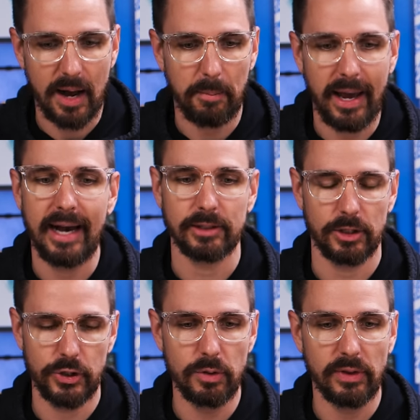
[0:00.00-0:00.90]
compact
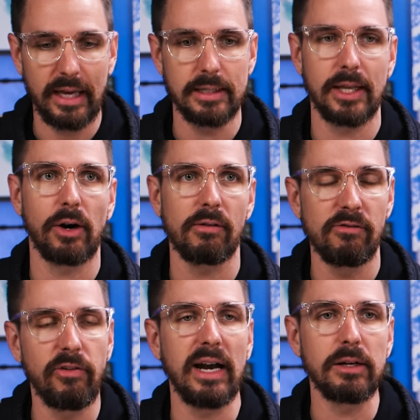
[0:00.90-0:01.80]
are two things that are
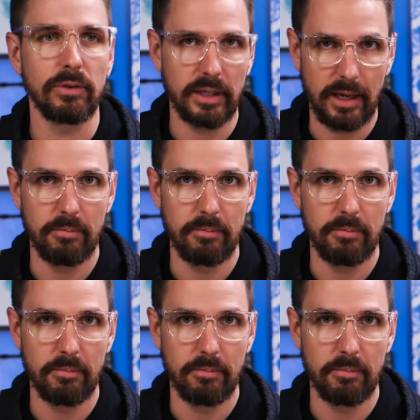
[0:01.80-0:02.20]
vitally